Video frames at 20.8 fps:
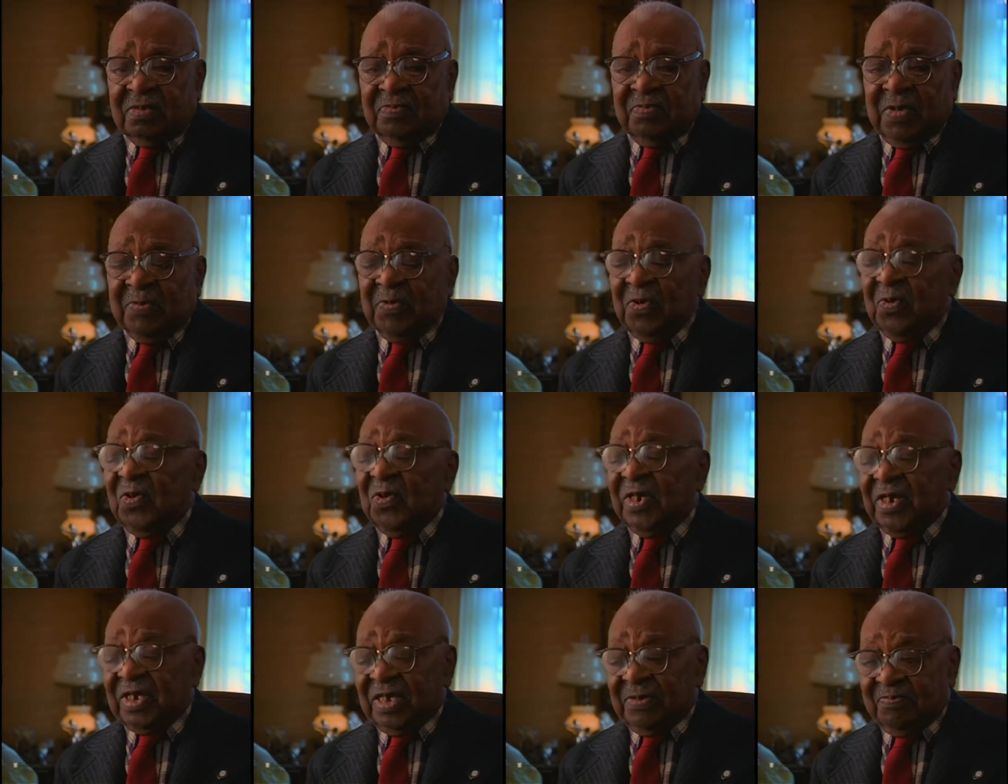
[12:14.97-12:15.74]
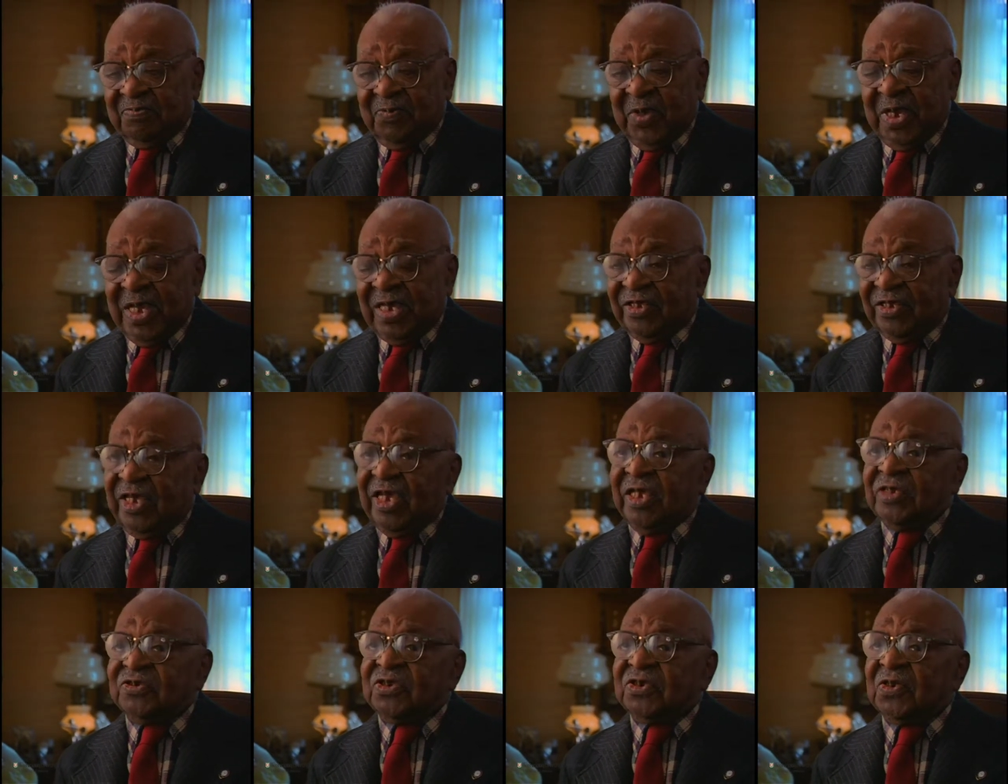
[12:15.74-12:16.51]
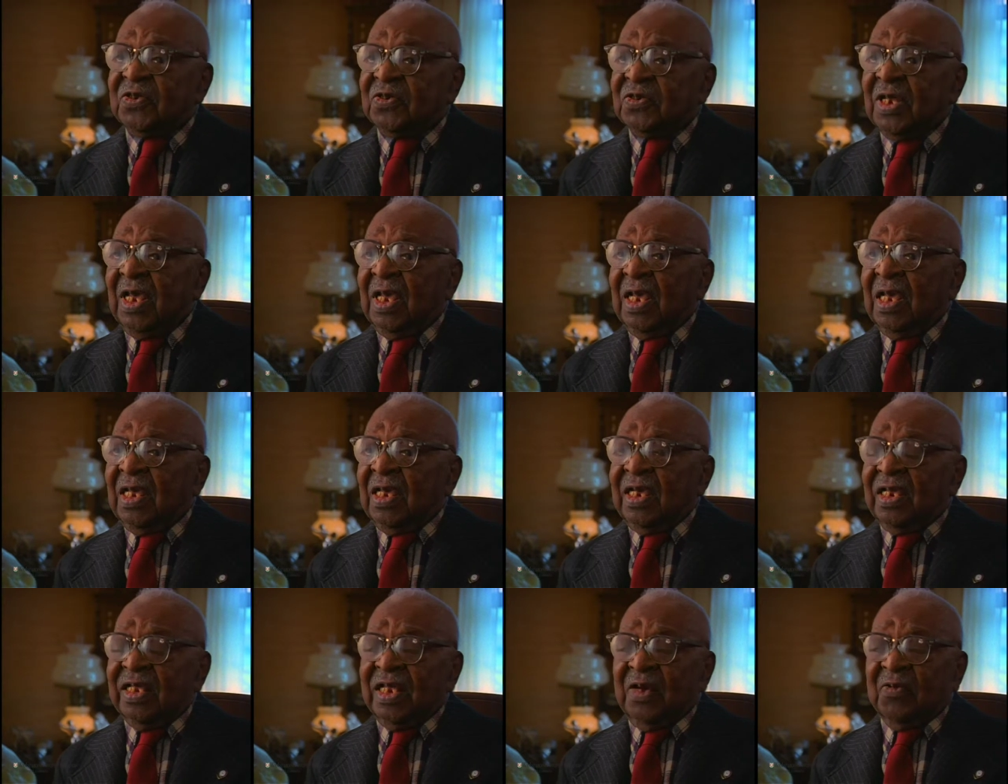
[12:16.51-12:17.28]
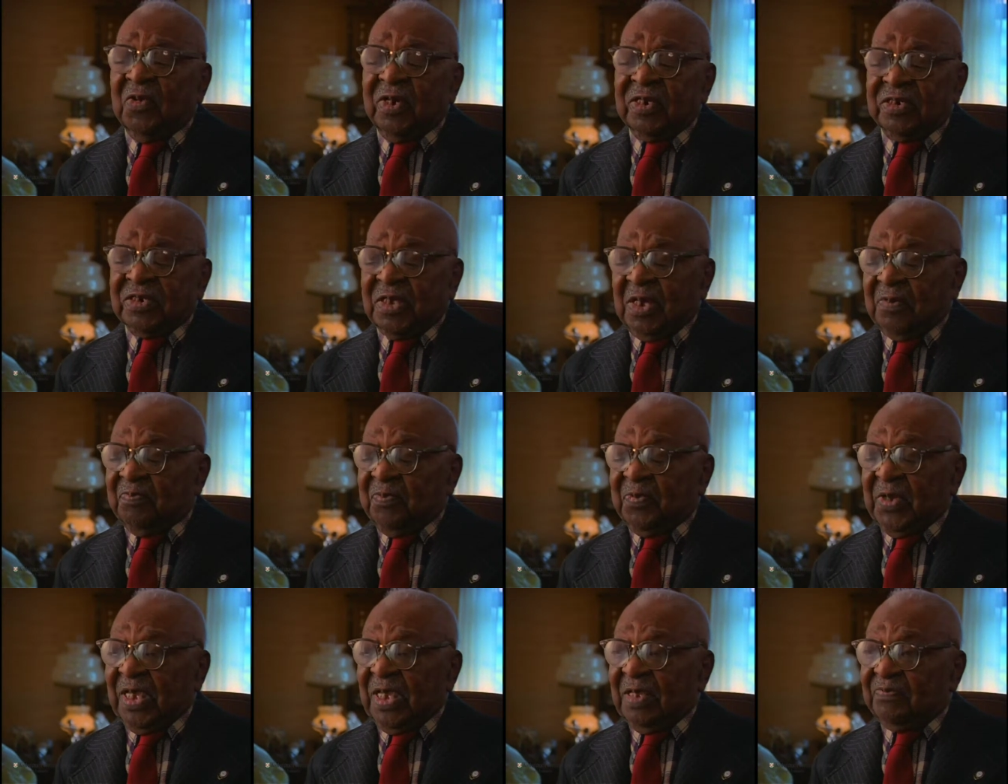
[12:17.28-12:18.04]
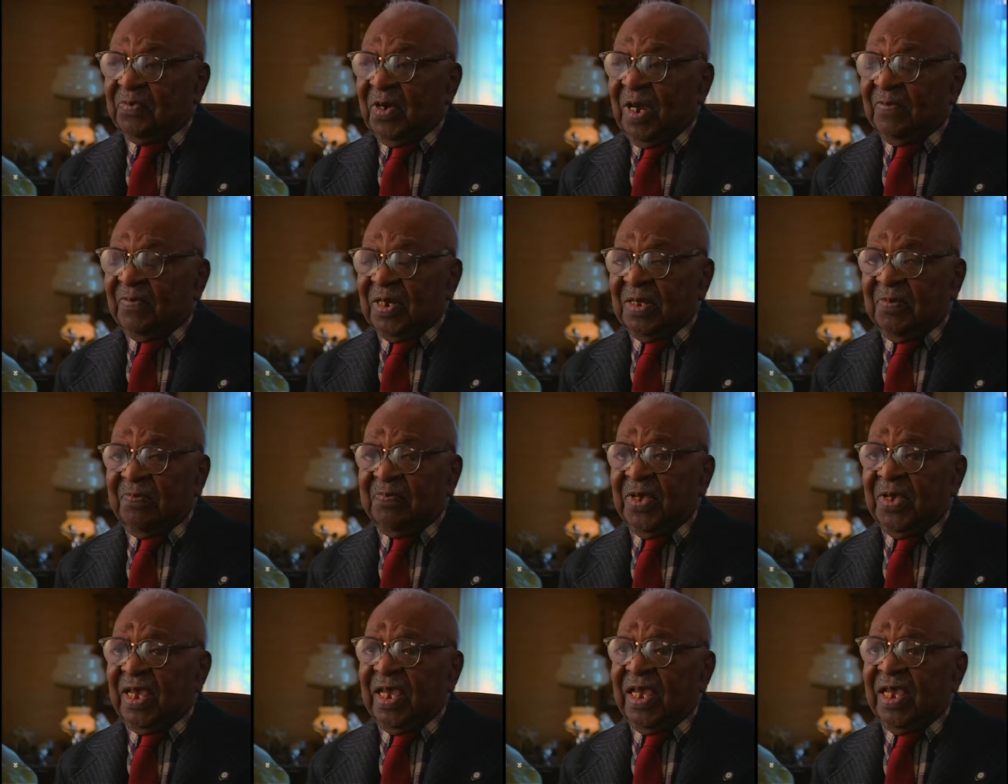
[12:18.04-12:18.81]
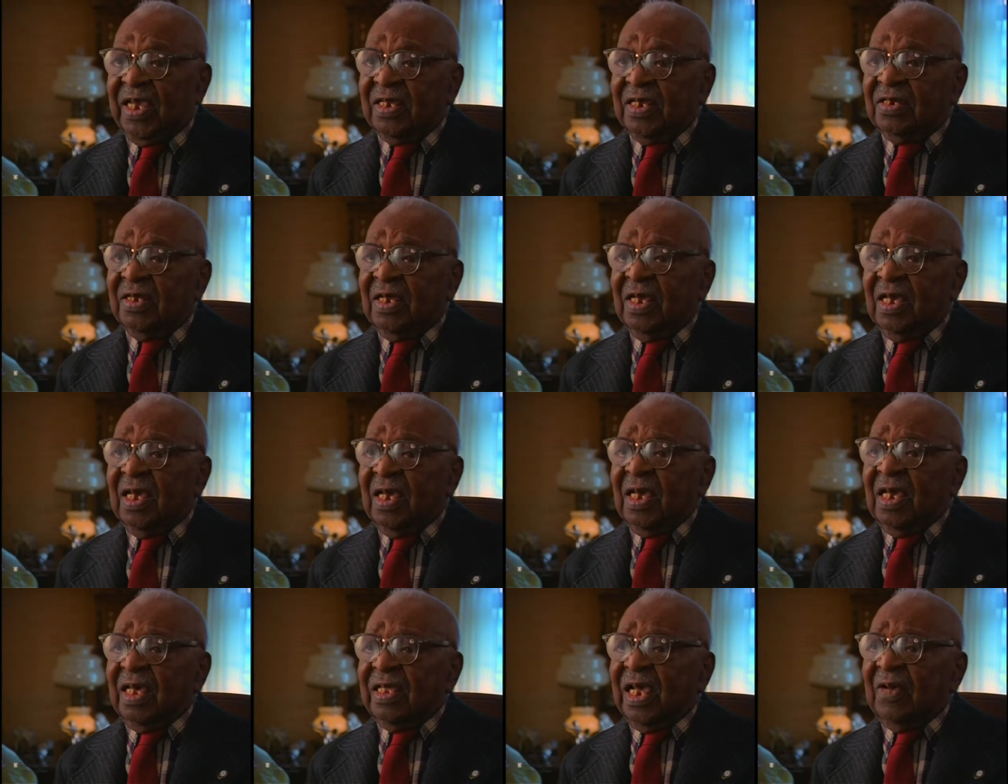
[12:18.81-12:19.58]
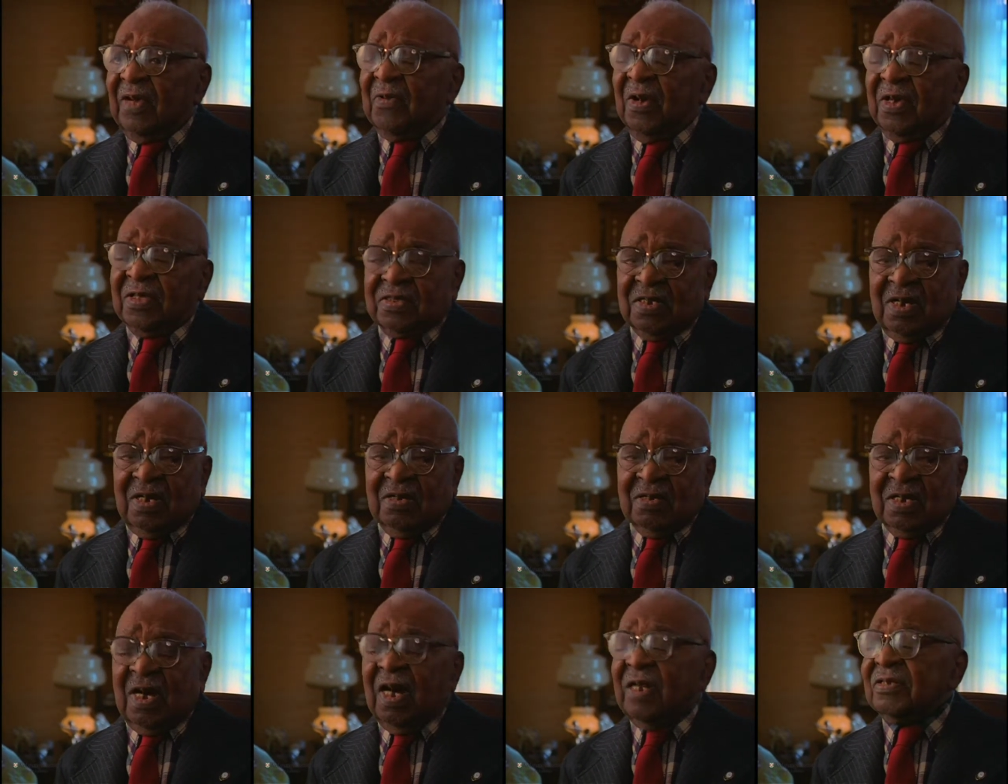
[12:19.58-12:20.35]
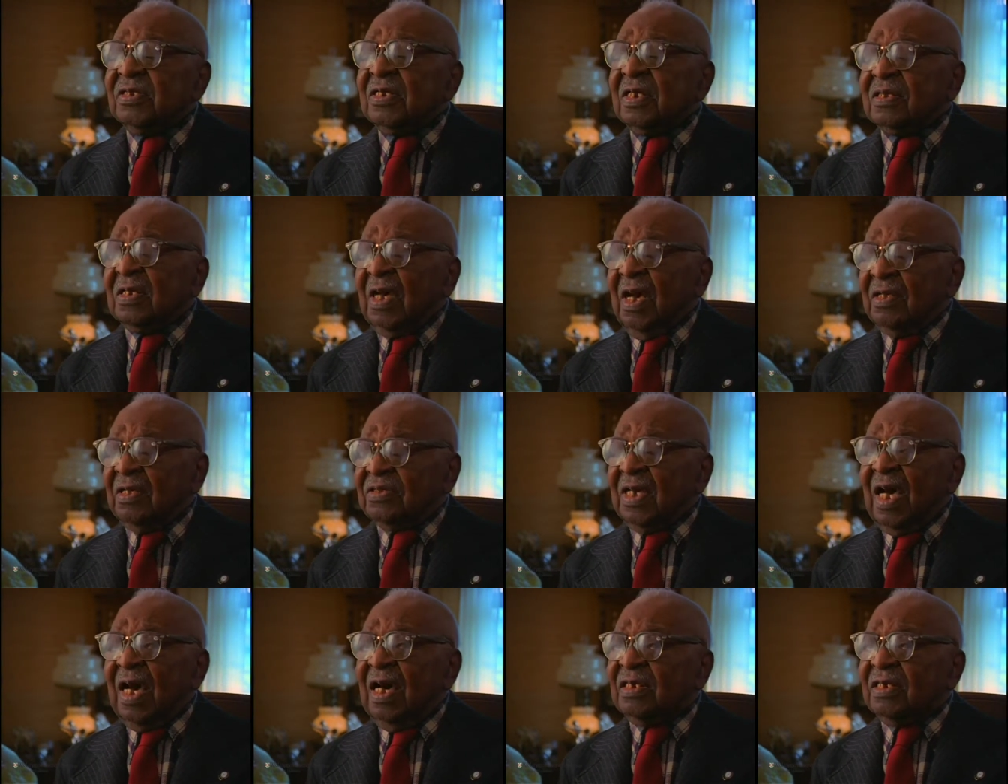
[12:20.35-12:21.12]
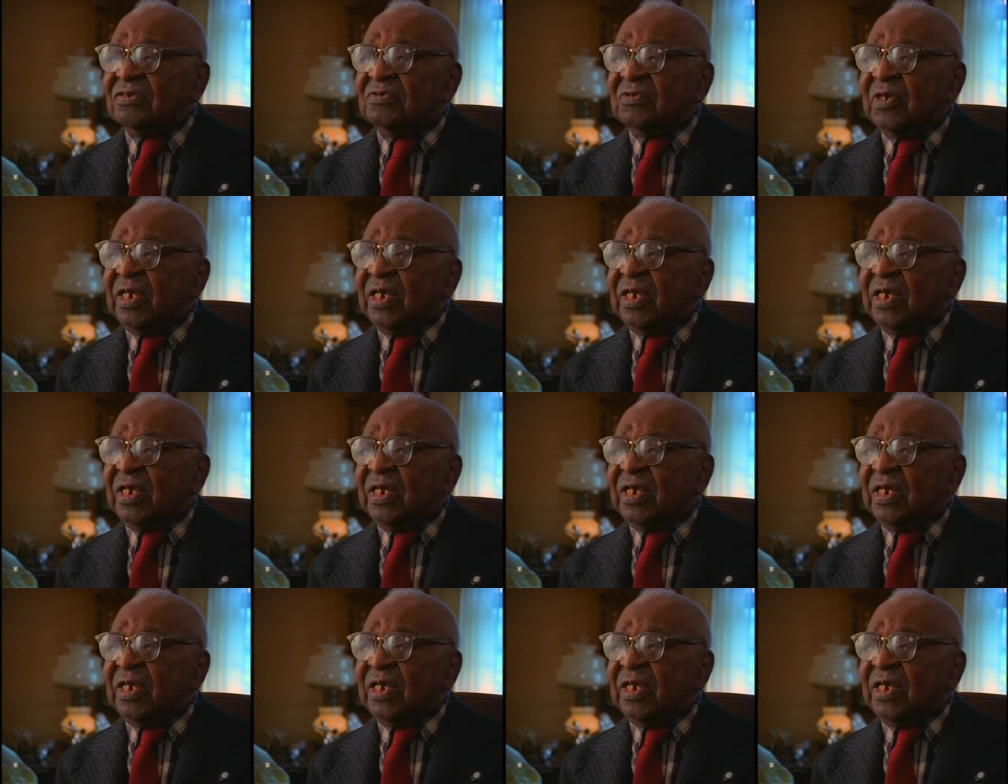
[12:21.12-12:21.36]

people were being injured and they weren't get, being properly paid. There was uh, hundreds or thousand